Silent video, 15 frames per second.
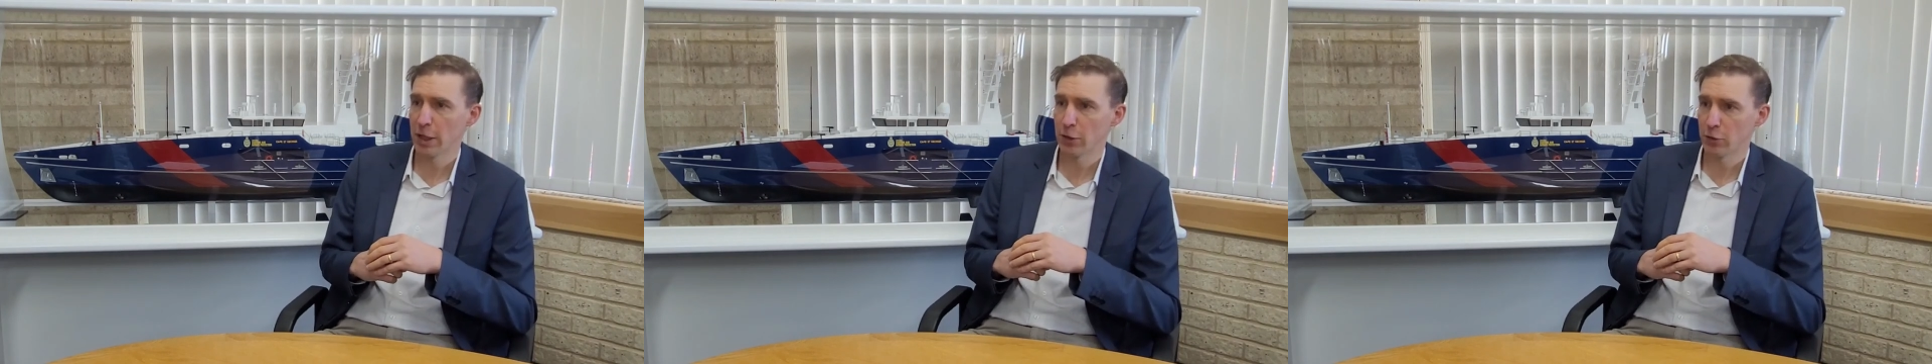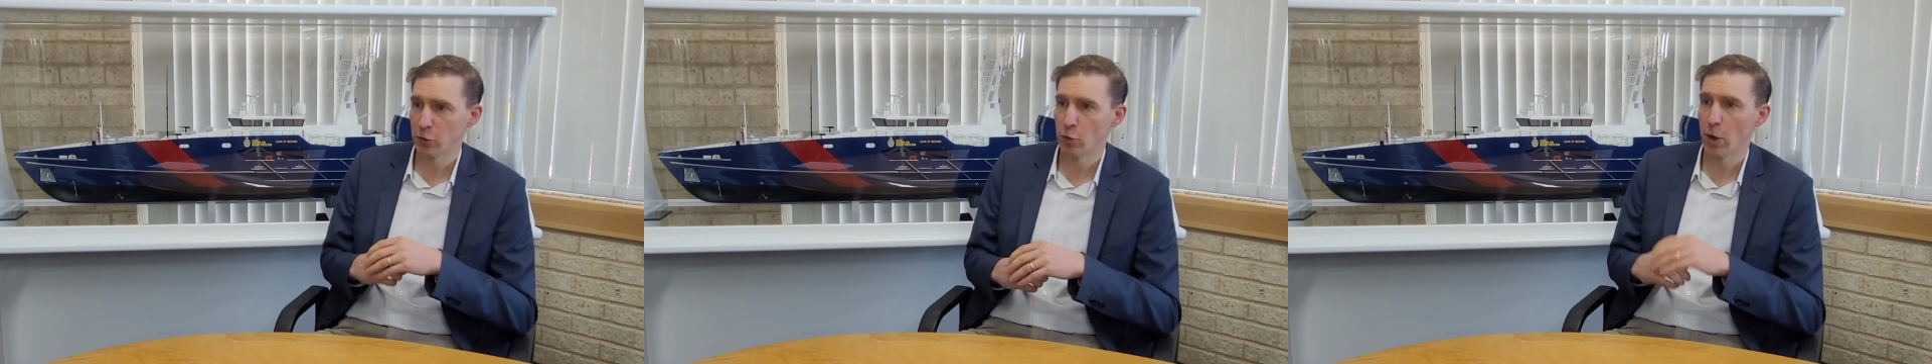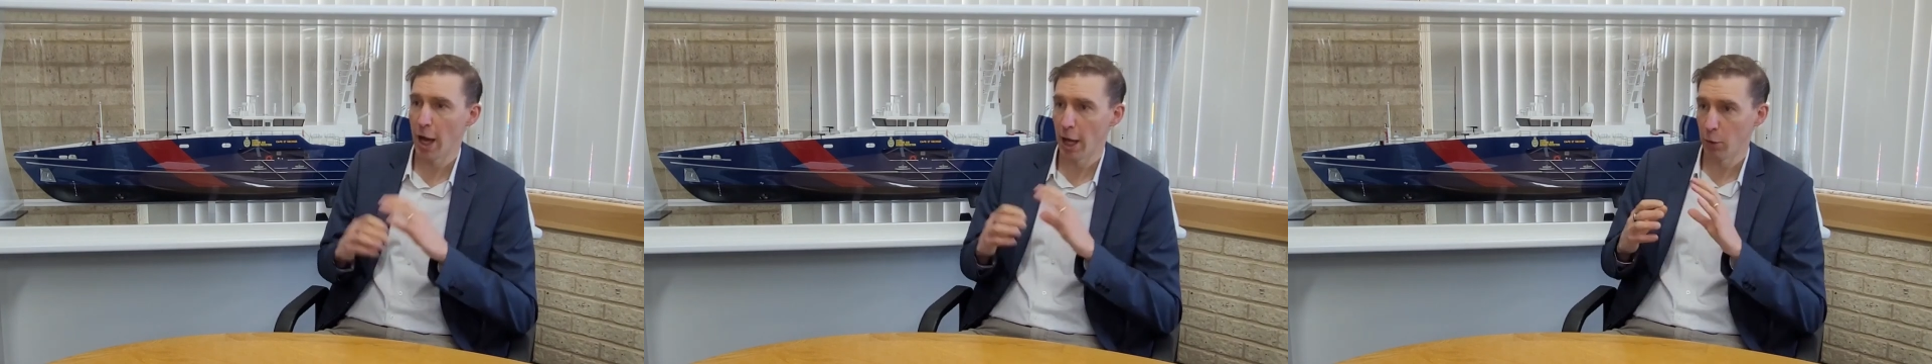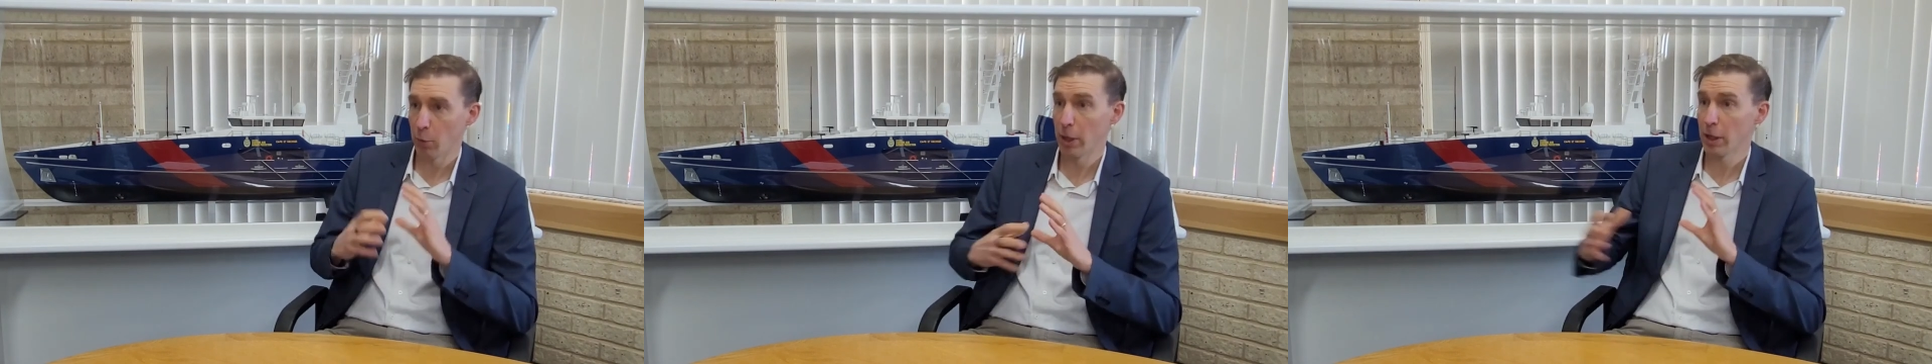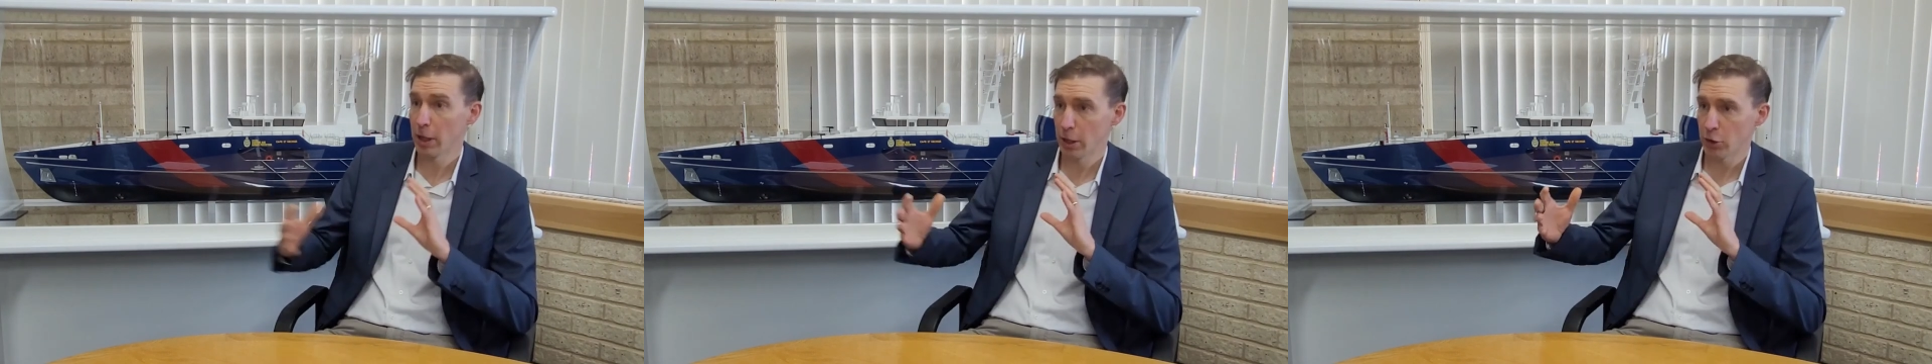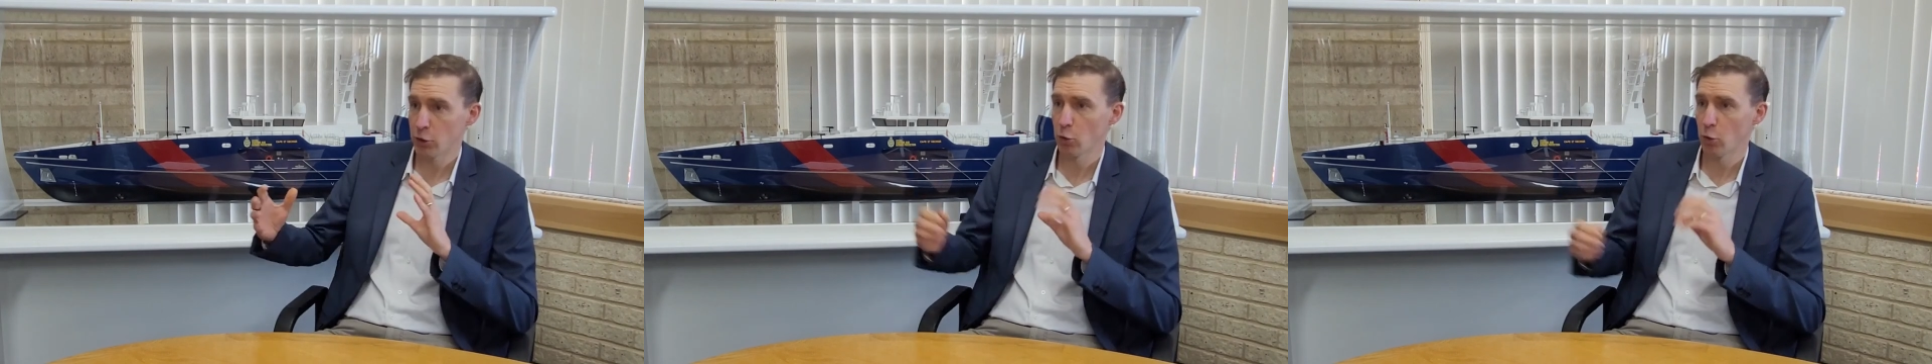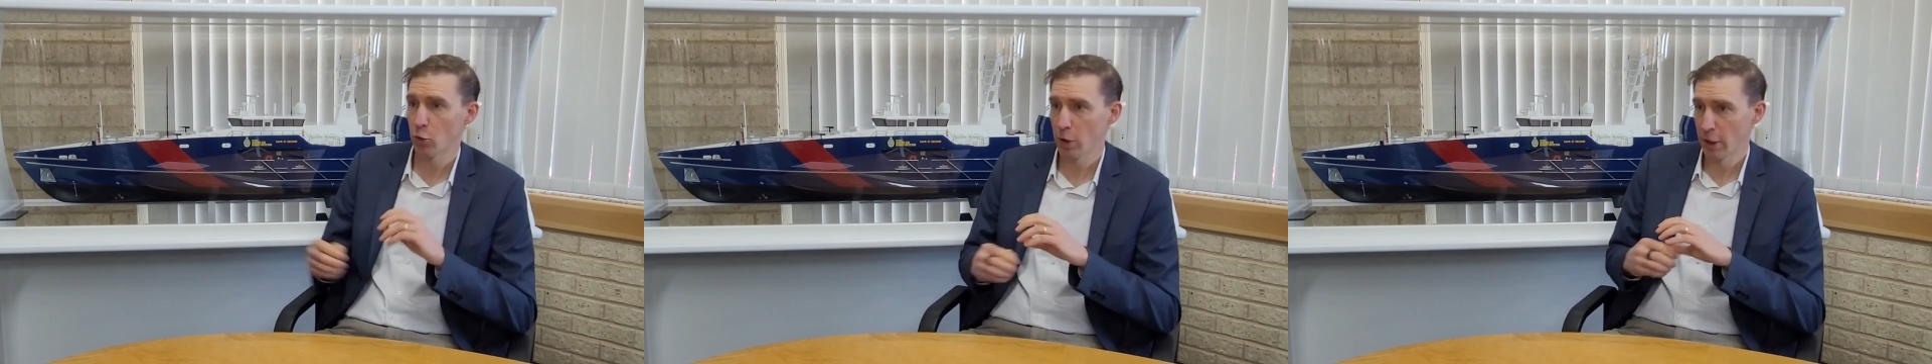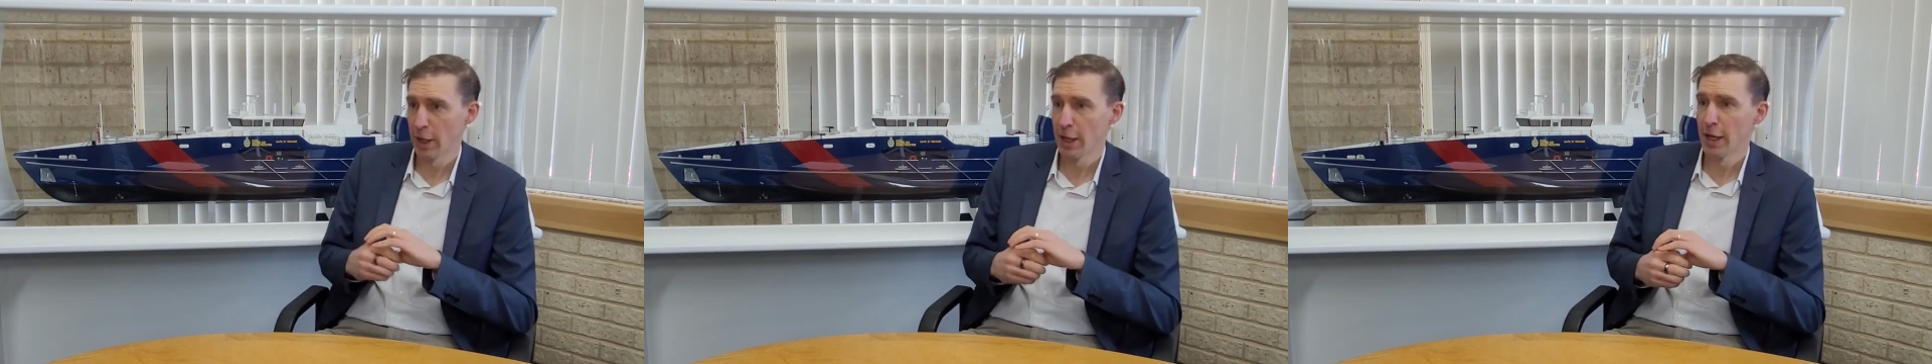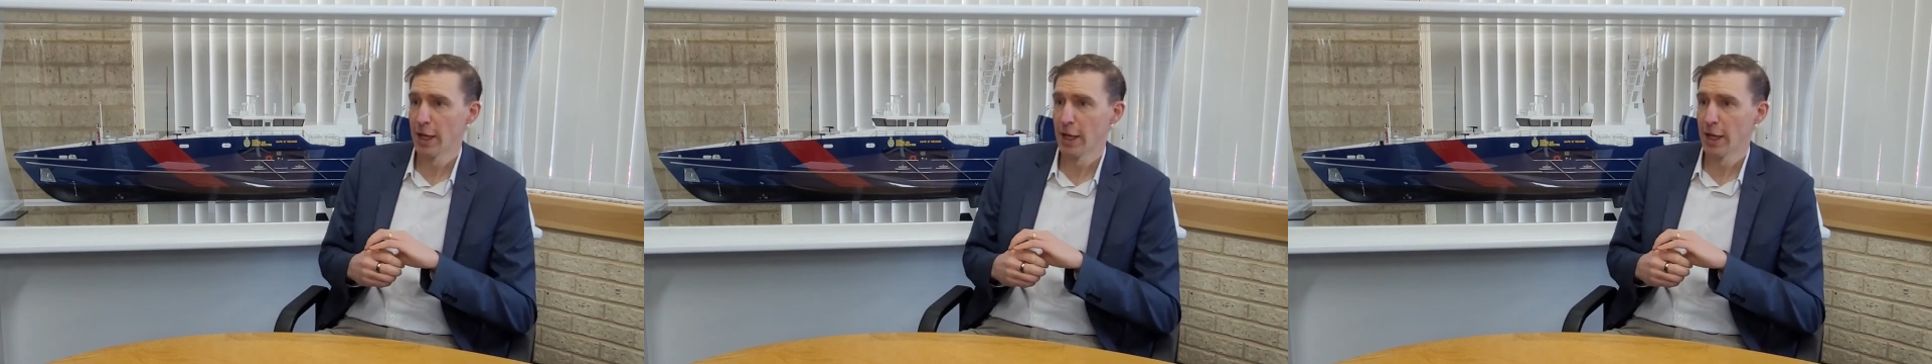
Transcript: into how do we ensure